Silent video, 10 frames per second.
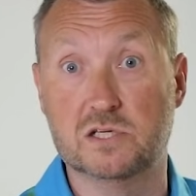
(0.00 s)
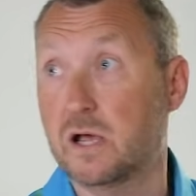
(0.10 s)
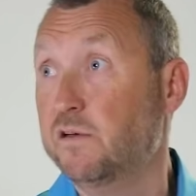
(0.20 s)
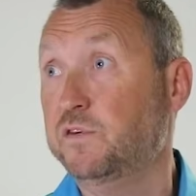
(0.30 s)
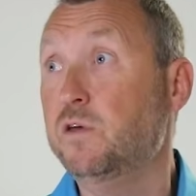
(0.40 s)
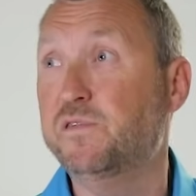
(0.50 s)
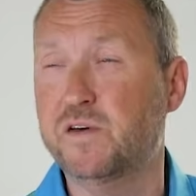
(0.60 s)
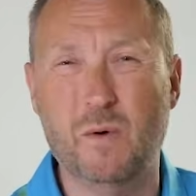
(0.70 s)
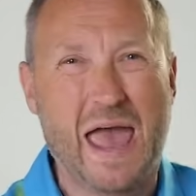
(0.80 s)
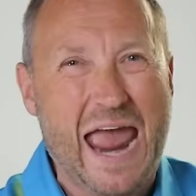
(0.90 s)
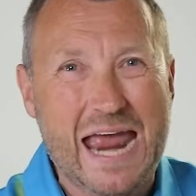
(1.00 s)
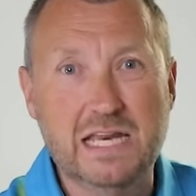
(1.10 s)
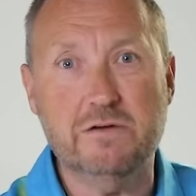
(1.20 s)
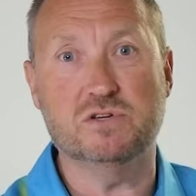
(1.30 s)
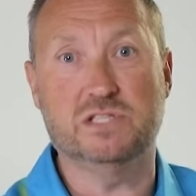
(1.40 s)
So if you feel
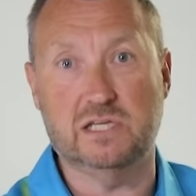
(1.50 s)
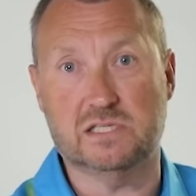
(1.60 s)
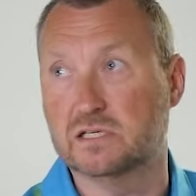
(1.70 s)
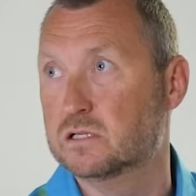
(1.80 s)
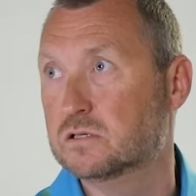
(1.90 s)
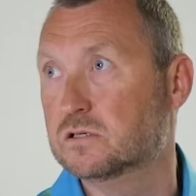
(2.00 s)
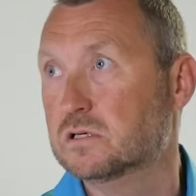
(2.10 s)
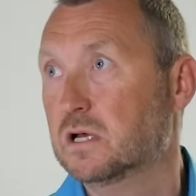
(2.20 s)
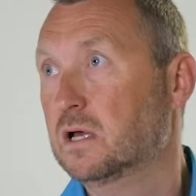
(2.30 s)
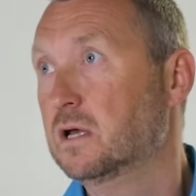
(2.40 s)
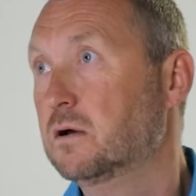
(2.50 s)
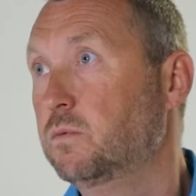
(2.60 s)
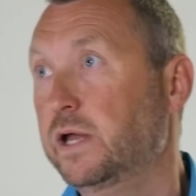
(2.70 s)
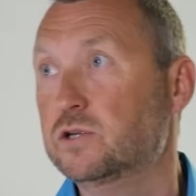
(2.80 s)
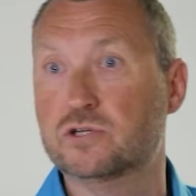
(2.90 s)
any resistance,
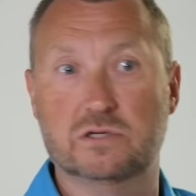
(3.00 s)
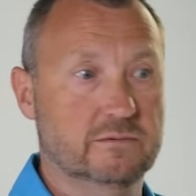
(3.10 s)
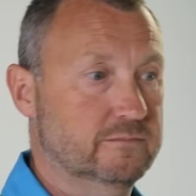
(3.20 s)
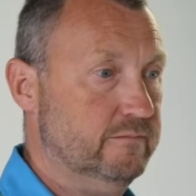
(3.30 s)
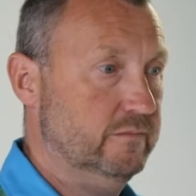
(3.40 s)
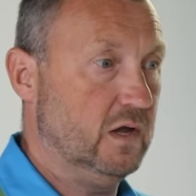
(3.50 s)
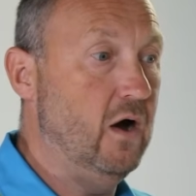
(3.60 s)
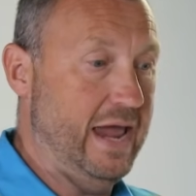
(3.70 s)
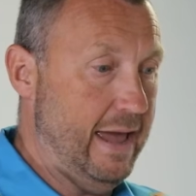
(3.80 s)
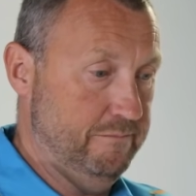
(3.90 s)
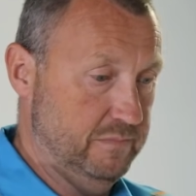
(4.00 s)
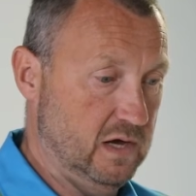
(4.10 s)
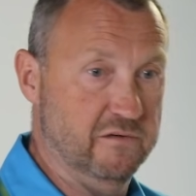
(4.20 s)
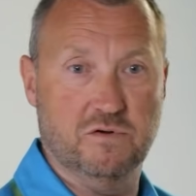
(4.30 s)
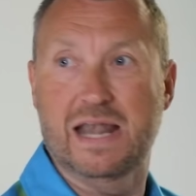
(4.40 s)
which I am,
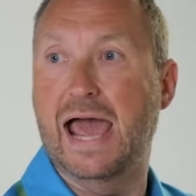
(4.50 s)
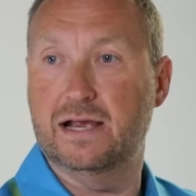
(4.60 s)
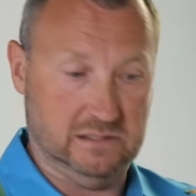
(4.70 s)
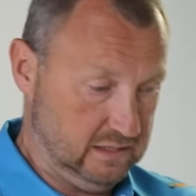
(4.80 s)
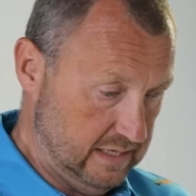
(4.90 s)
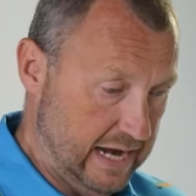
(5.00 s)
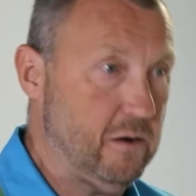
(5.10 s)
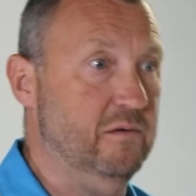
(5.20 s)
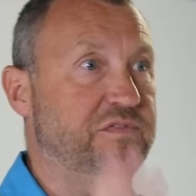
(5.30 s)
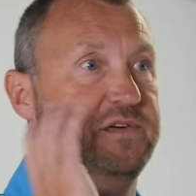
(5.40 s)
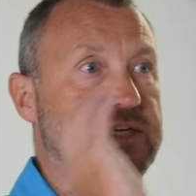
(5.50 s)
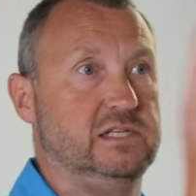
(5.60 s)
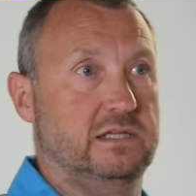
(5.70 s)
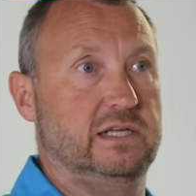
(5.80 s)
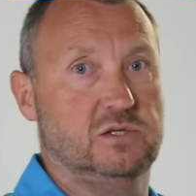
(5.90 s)
I've relaxed and now I'm
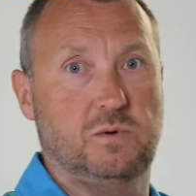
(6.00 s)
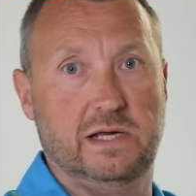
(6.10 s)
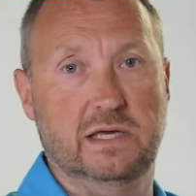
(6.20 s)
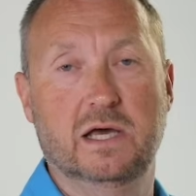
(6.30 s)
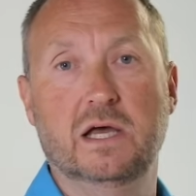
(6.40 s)
facing this way.